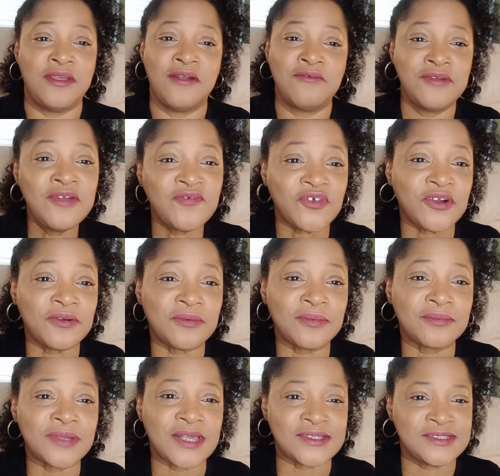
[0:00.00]
a River.
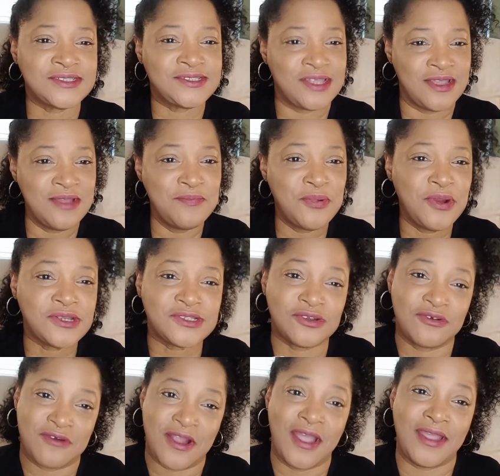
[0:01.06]
As a second person
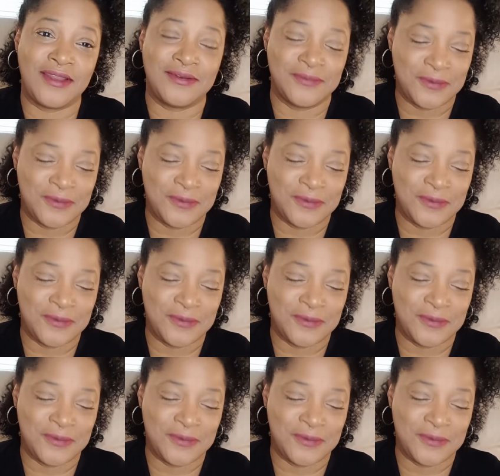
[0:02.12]
crying.